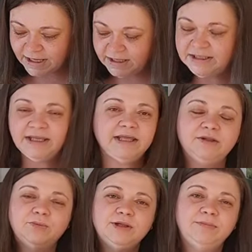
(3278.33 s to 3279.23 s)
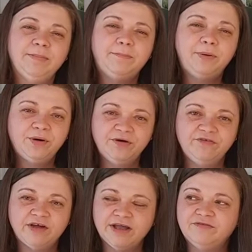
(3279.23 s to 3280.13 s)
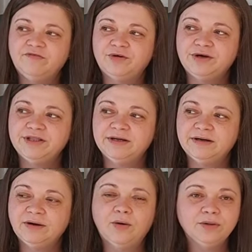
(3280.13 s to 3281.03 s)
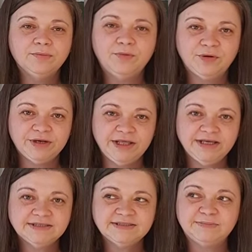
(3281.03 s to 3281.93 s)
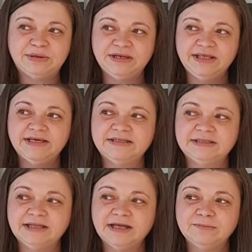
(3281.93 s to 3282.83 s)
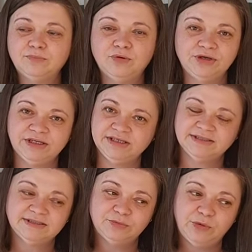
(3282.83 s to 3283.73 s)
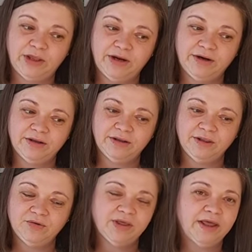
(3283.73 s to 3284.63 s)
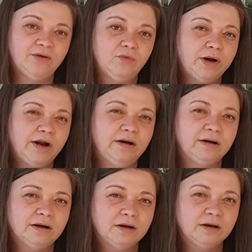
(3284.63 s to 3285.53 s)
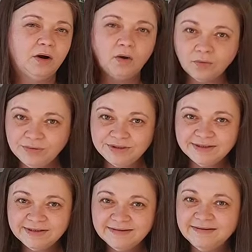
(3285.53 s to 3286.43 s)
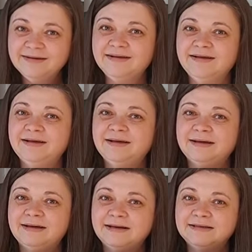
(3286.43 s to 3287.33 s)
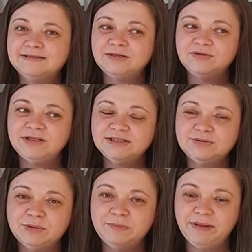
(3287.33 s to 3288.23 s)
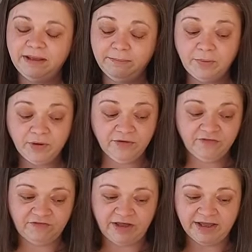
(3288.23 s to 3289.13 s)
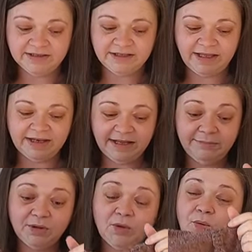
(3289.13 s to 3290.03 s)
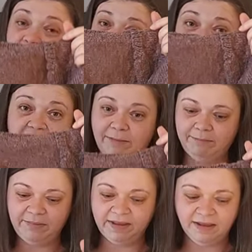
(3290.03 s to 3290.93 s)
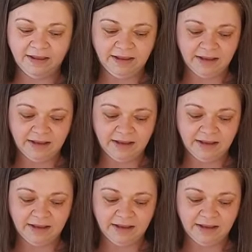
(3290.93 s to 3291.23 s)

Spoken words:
And it will be perfect for the cold mornings, but yet not mornings where you can wear a coat. So this will be perfect, and I'm quite happy.